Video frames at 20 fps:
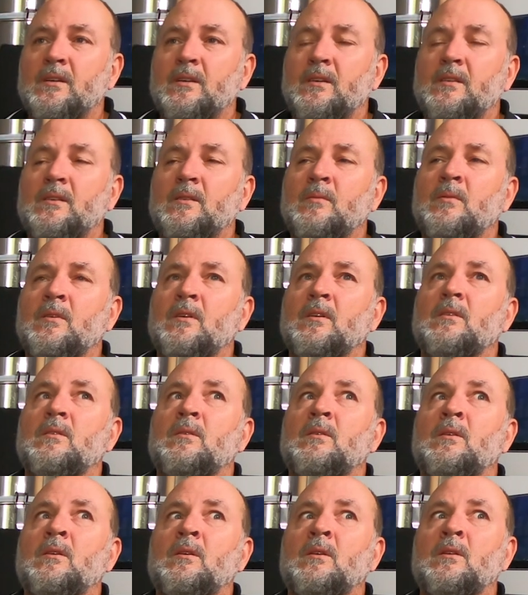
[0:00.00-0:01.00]
And I'm like,
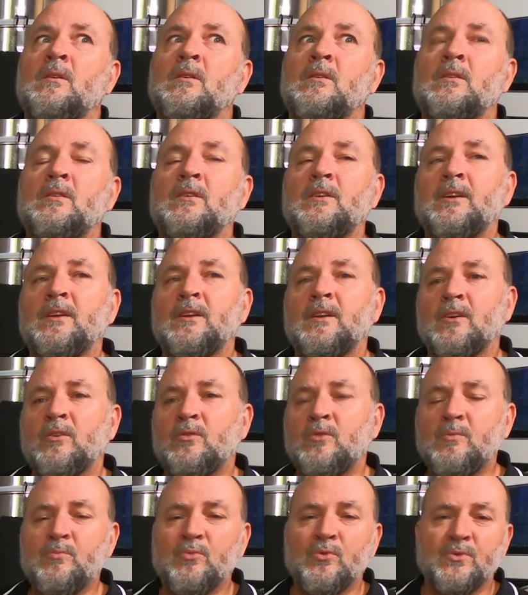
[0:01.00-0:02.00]
oh, I don't know. I
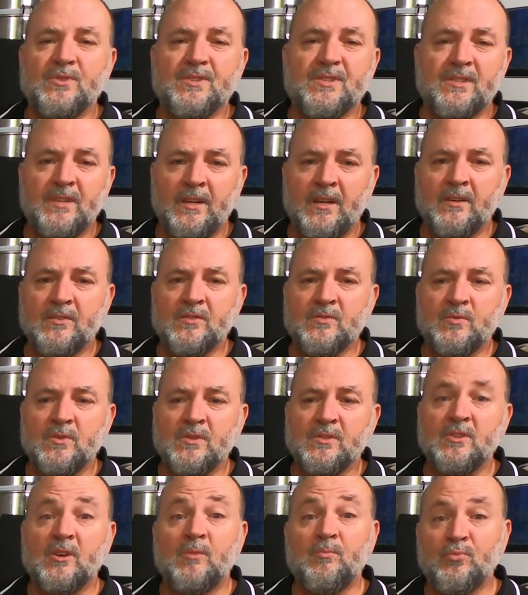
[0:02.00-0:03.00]
want to brew a stout as
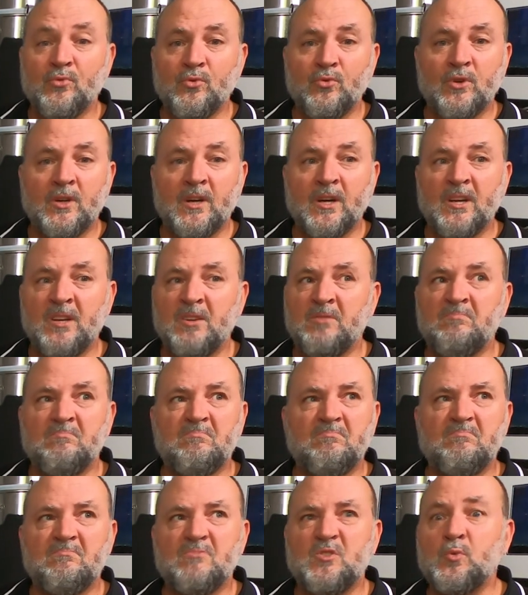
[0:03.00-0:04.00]
well. So I'll brew a
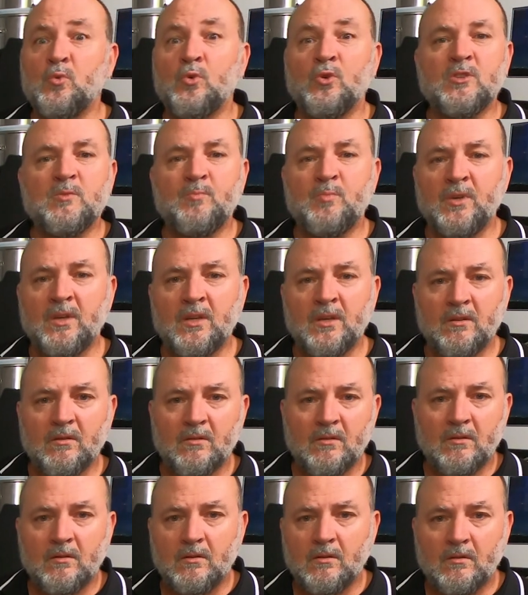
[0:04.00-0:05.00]
Schwarz beer,
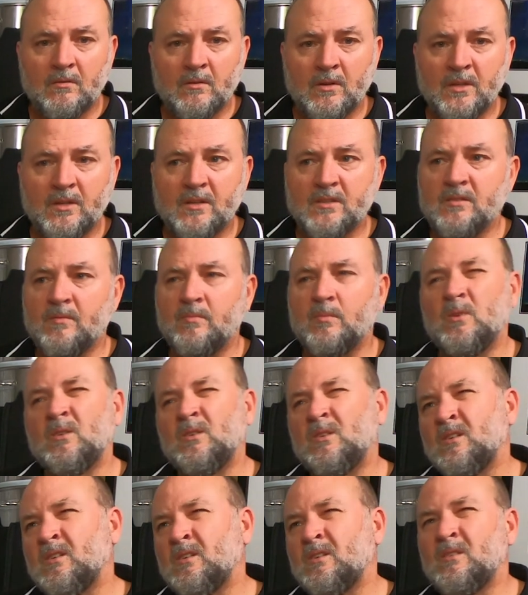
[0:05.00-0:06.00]
right? Because
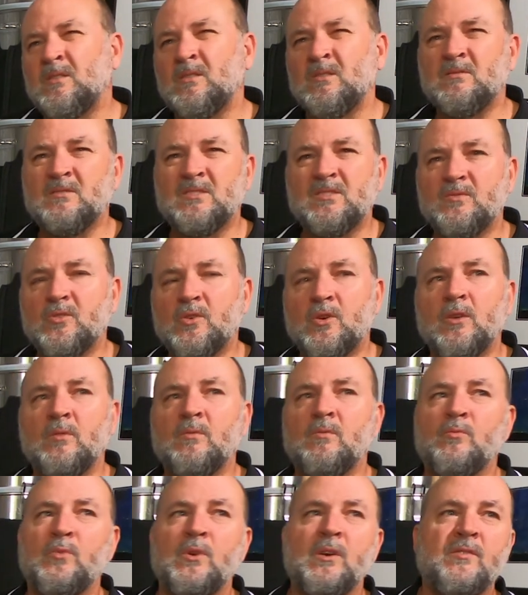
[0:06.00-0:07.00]
I'm, it's kind
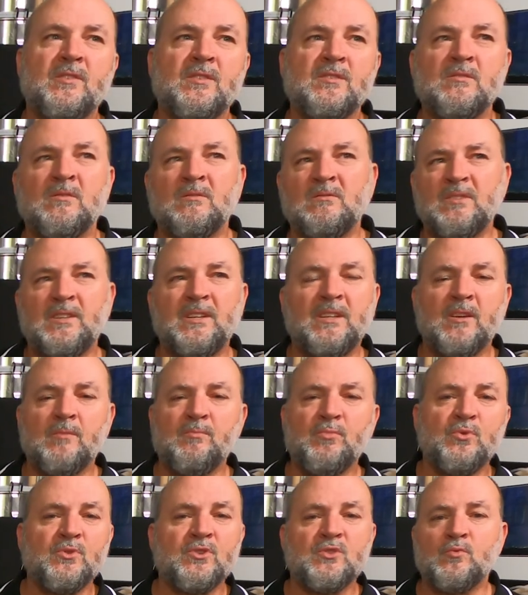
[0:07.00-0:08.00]
of weather's not, yeah, I'll
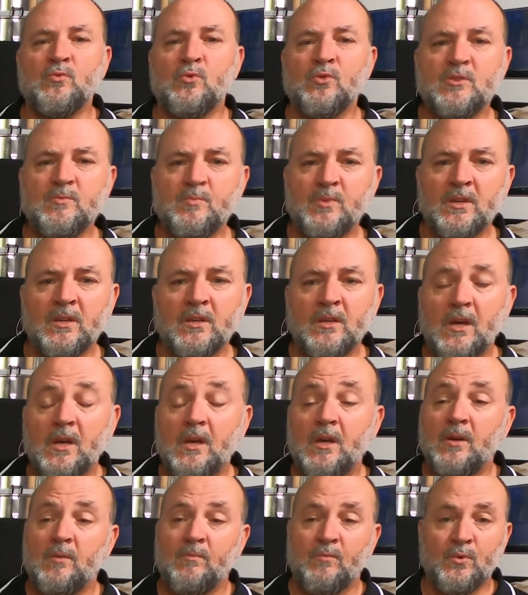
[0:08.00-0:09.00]
brew a Schwarz beer.
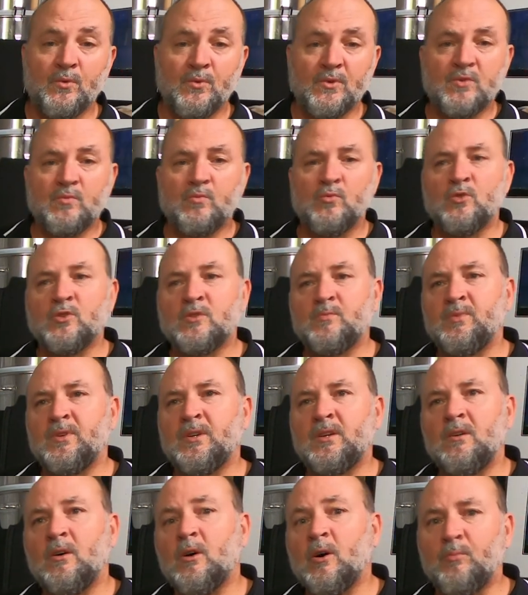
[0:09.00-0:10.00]
Brew a Schwarz
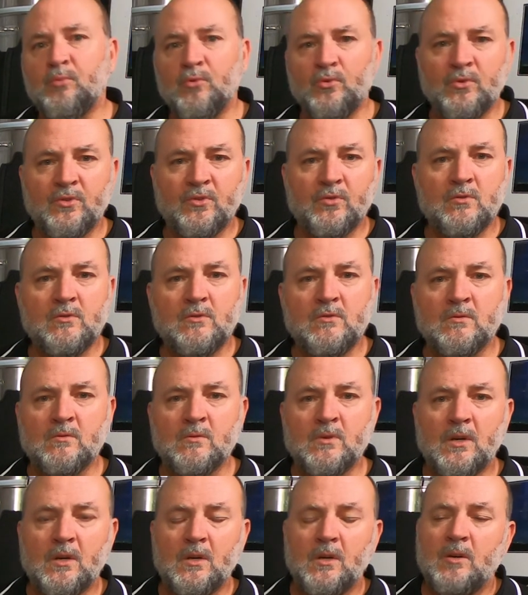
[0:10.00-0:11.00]
beer. Oh, brew a
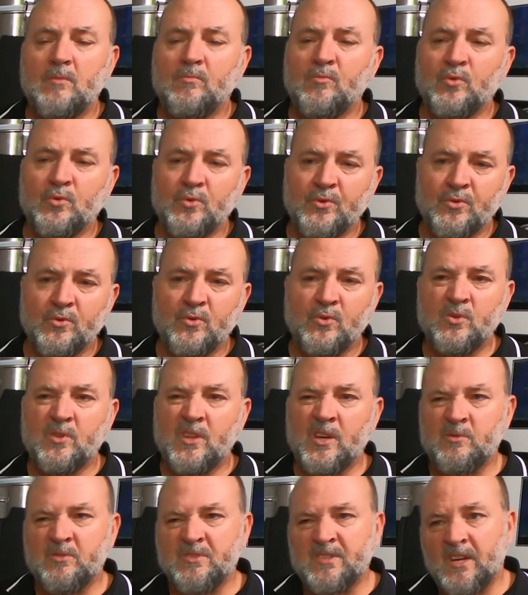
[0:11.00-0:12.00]
Dunkel. Brew a Dunkel,
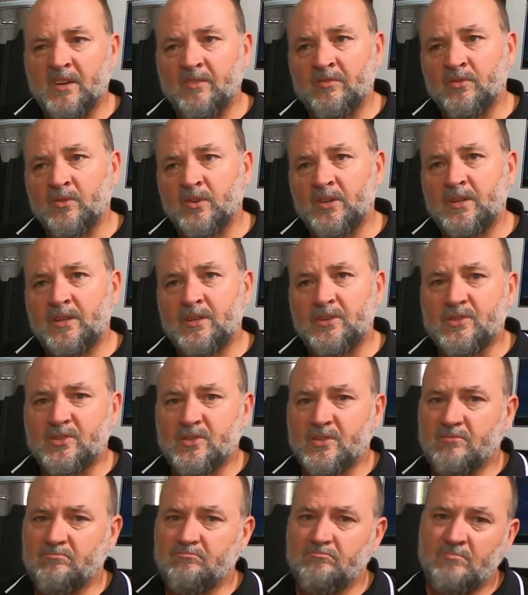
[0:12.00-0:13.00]
that was
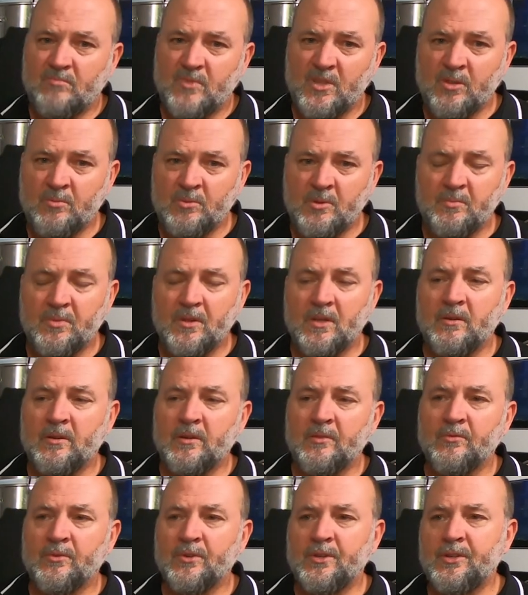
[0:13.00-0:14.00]
average, a little bit below
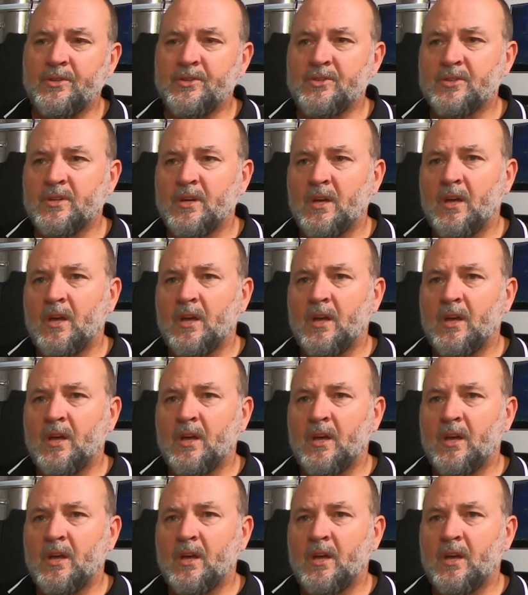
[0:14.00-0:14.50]
average.